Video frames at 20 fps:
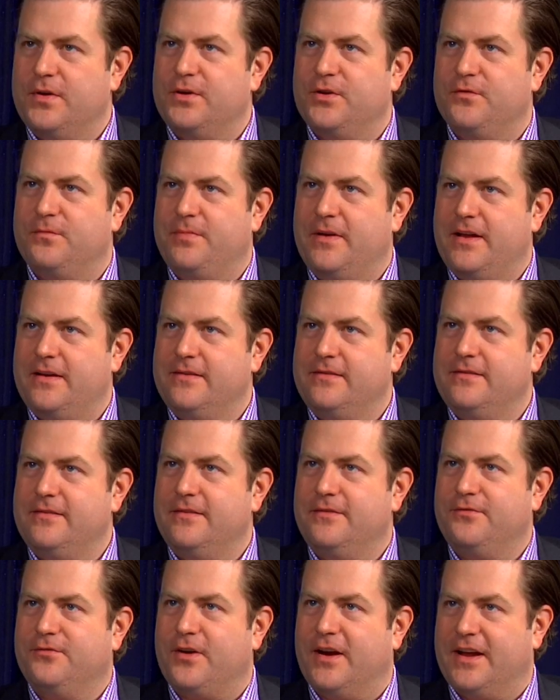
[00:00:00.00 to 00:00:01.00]
You've been
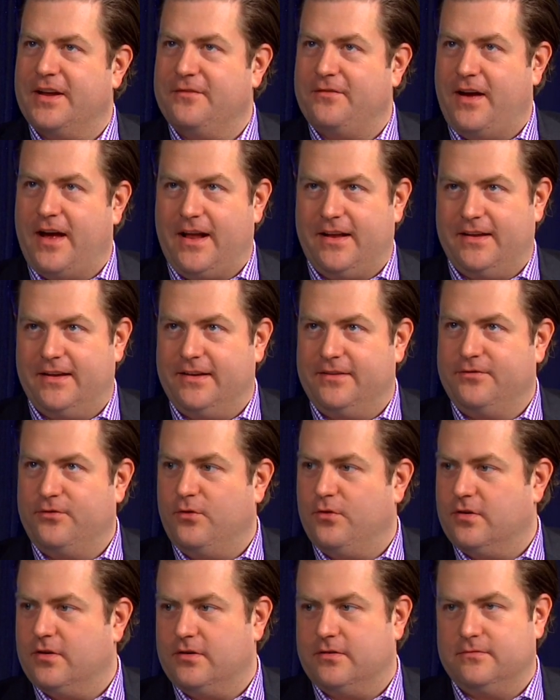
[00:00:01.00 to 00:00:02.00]
Frankie Valli
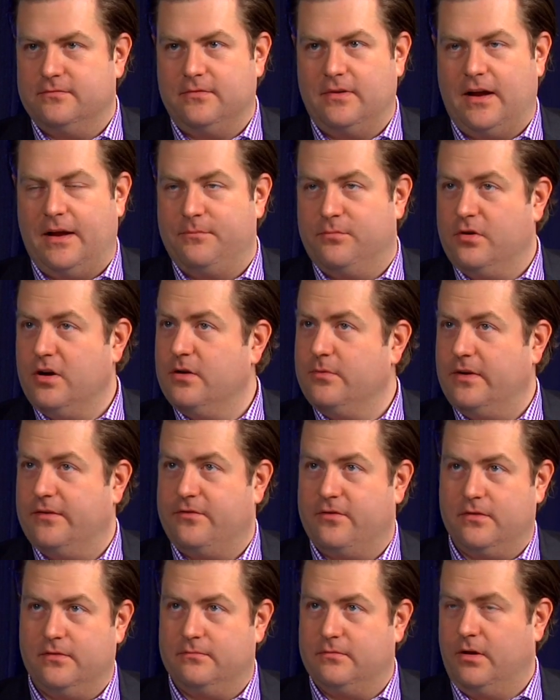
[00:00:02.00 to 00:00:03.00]
on Broadway
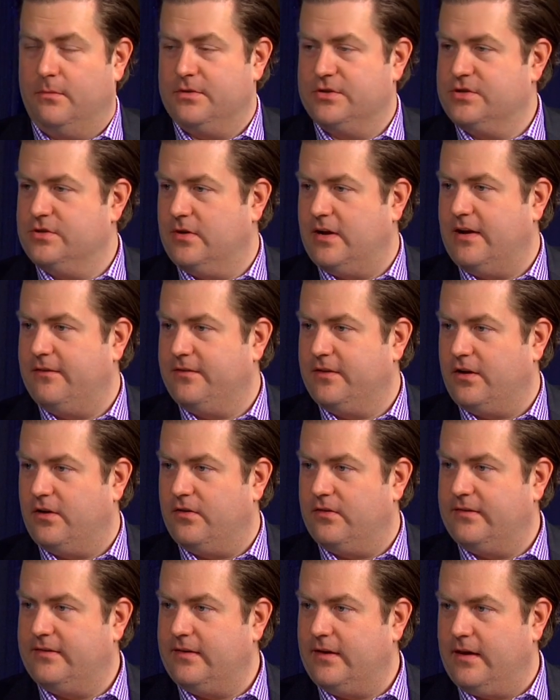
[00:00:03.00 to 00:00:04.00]
for almost 2.5
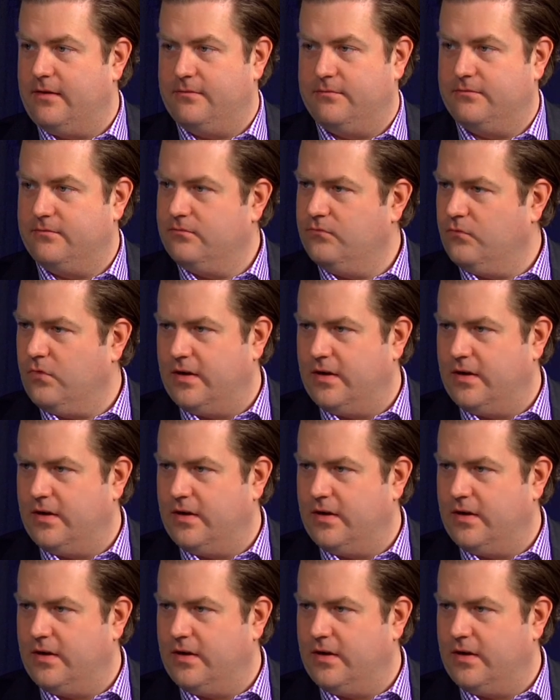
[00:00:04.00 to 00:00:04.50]
years, and yeah.